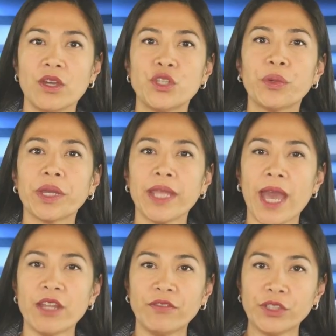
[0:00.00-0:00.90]
during an
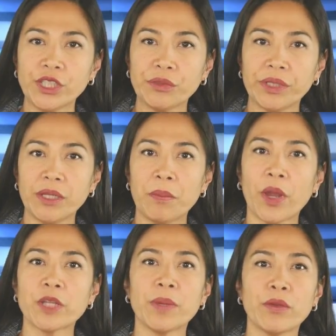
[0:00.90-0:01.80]
anniversary
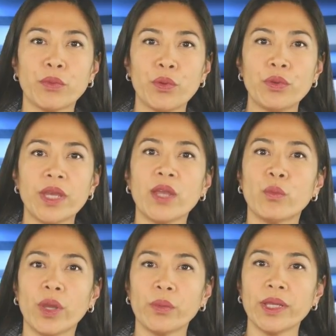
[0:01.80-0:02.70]
marked by road
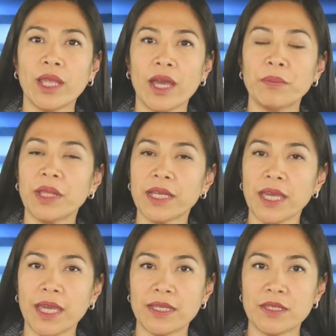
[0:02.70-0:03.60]
and railway line
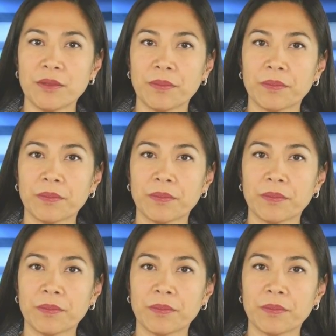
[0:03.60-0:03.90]
blockades.